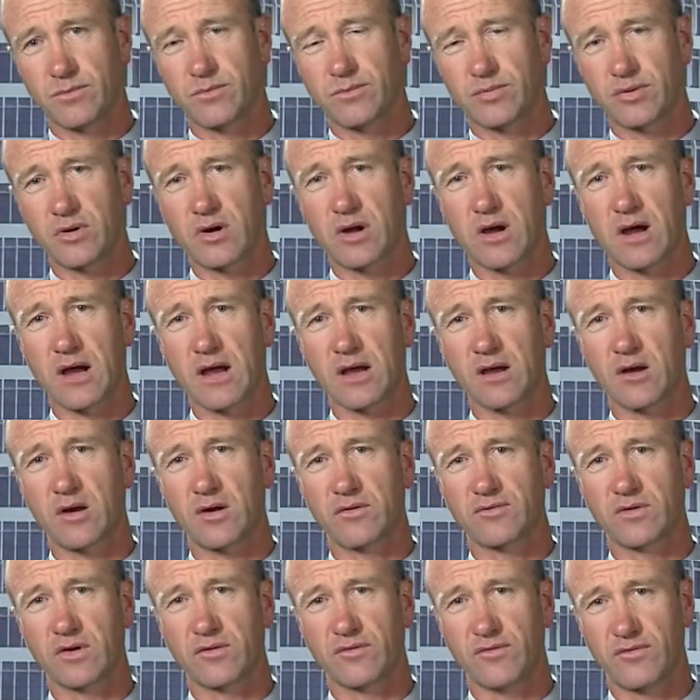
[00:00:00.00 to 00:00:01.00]
prior
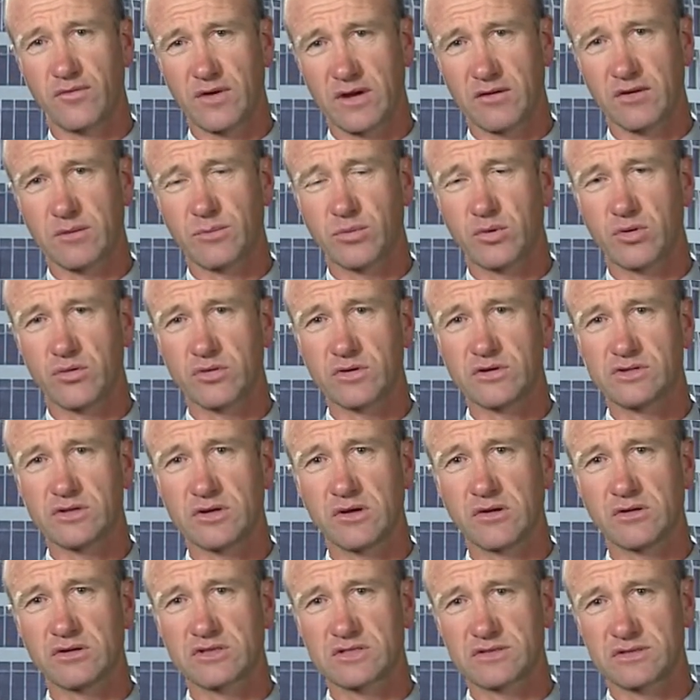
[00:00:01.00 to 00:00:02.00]
of very poor
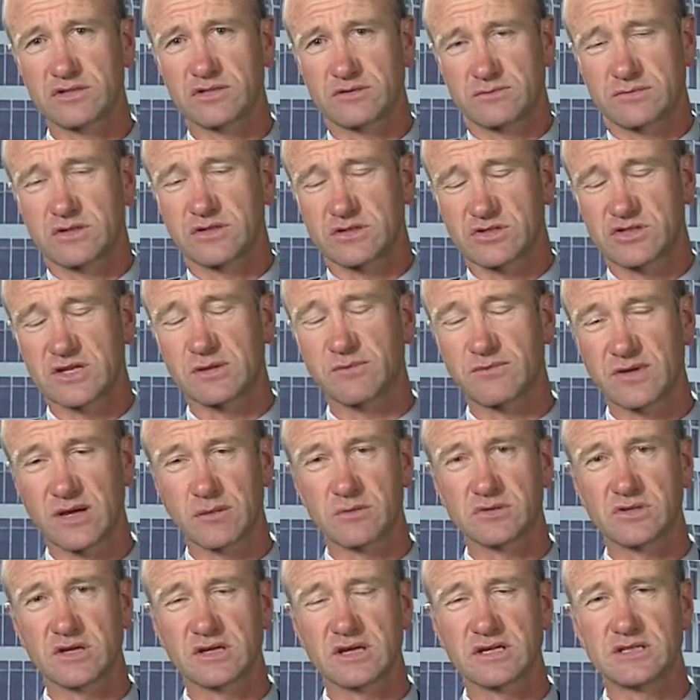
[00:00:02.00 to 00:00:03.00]
returns, just sheep
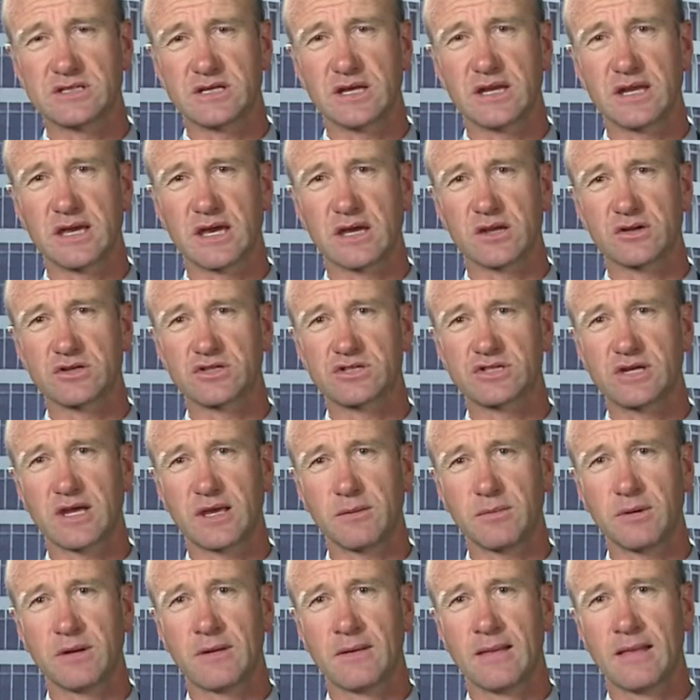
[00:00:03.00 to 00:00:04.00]
farmers, I guess, getting out of
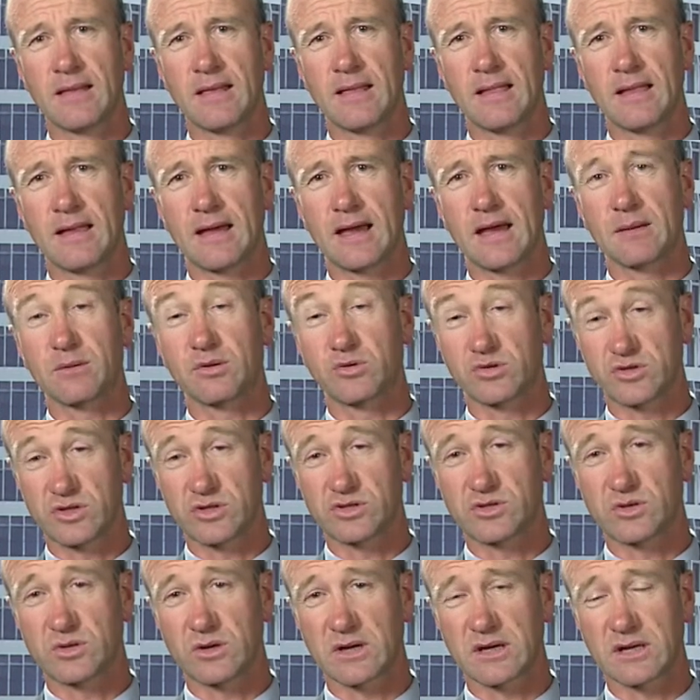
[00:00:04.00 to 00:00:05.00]
sheep, but
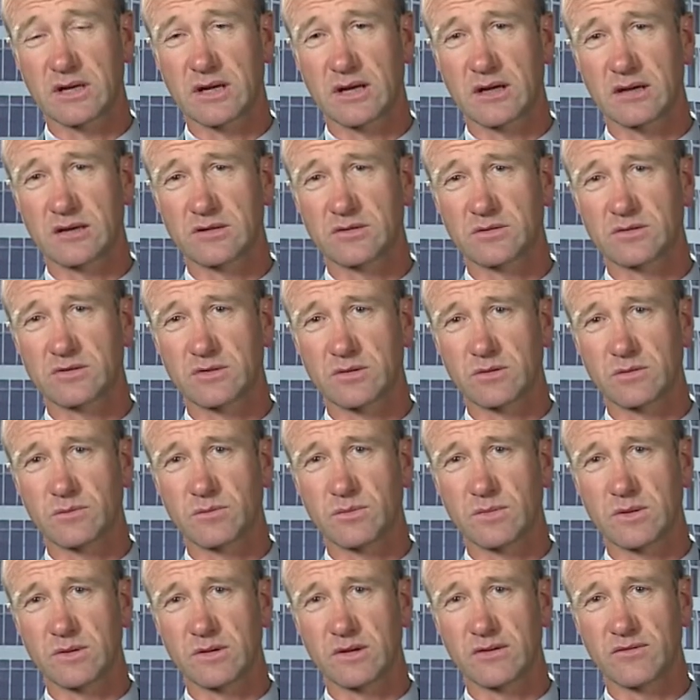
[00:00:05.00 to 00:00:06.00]
also to
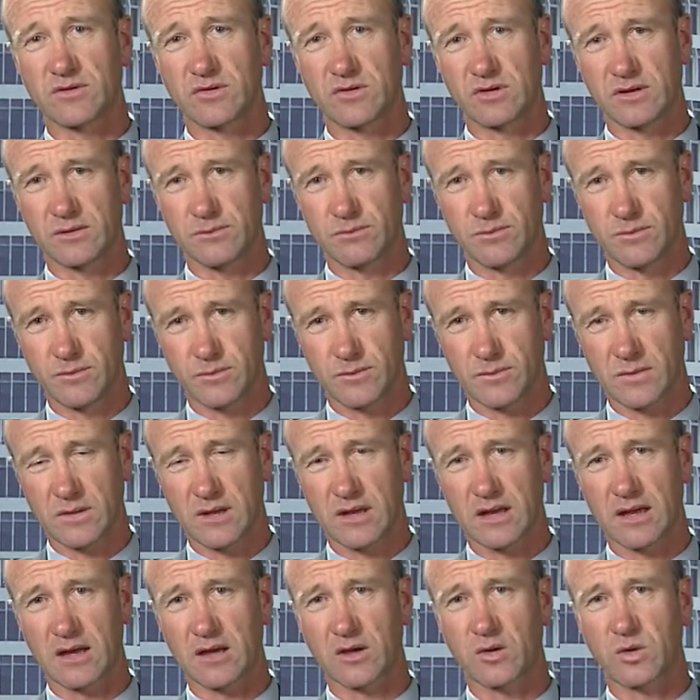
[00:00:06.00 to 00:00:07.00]
a very
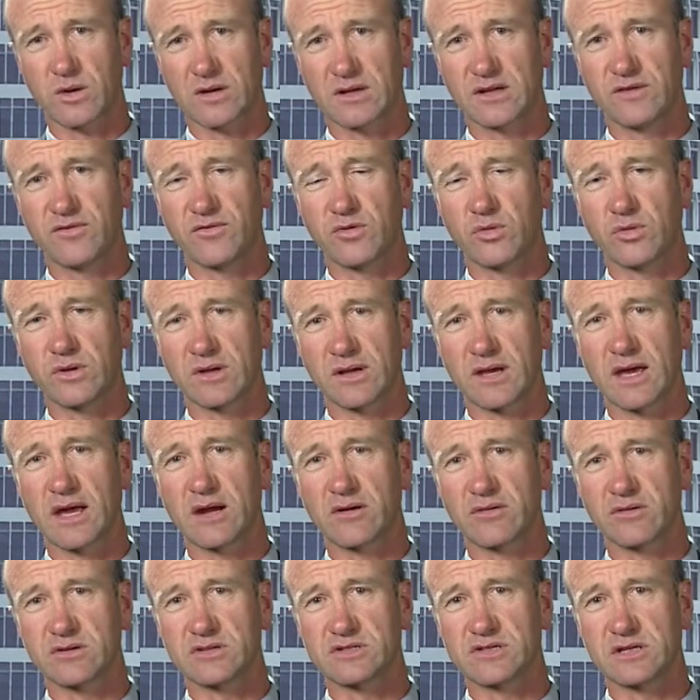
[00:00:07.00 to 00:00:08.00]
quickly falling
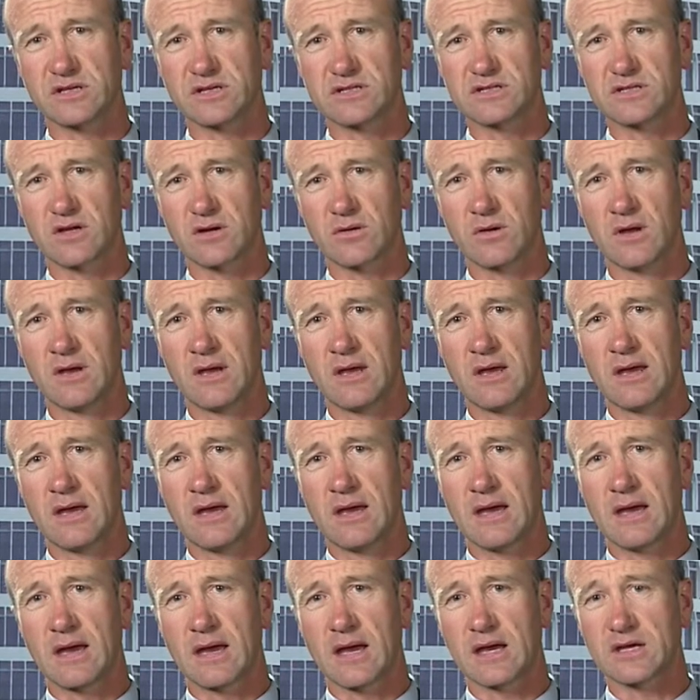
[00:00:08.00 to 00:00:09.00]
currency. So
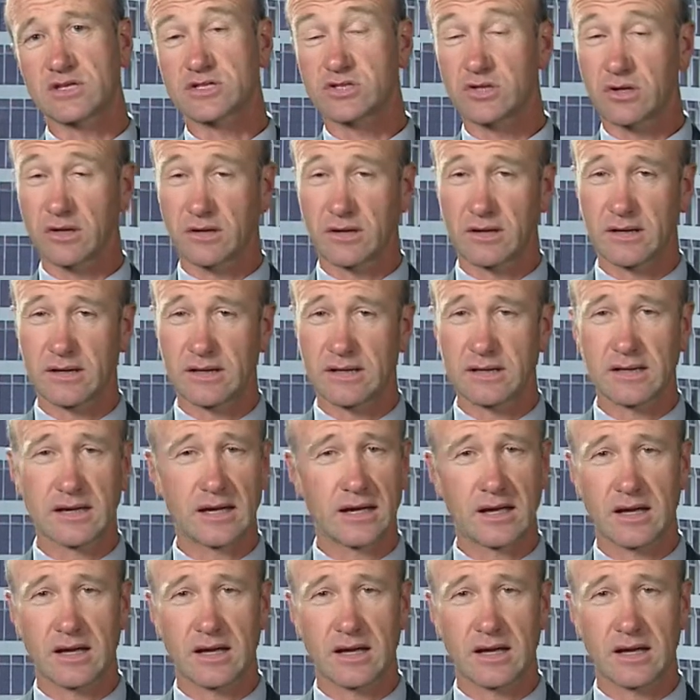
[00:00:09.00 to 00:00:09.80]
certainly